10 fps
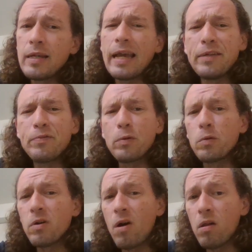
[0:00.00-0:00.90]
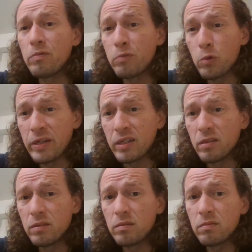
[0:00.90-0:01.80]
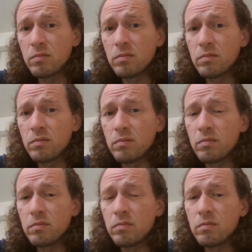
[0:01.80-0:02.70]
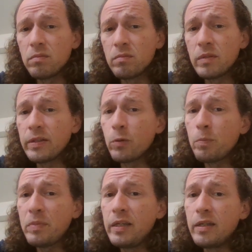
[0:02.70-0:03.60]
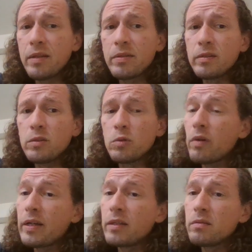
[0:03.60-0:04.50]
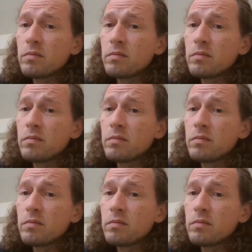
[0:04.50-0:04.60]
And if it were all avoided, then there would be nothing to write.